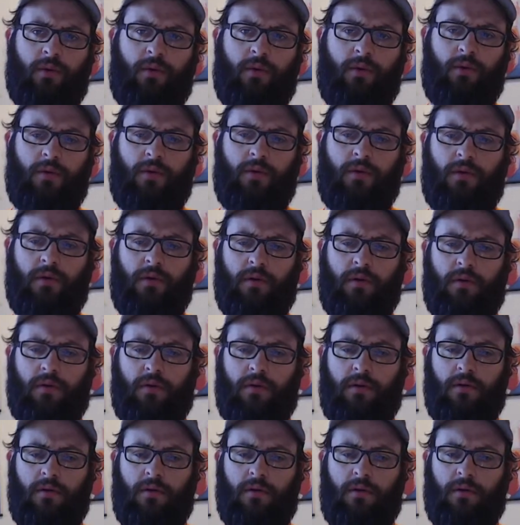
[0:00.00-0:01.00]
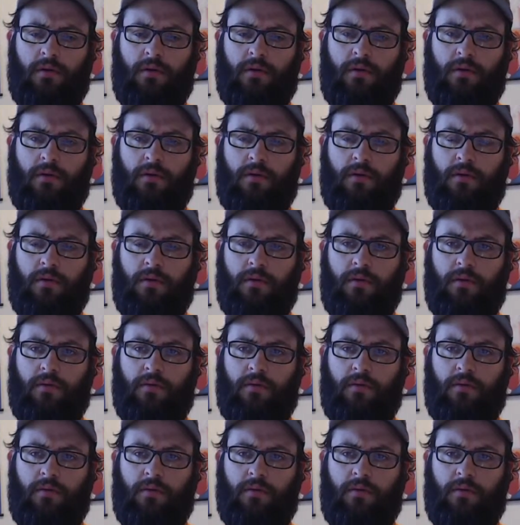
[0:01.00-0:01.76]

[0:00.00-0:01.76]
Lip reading: No one is speaking in this clip.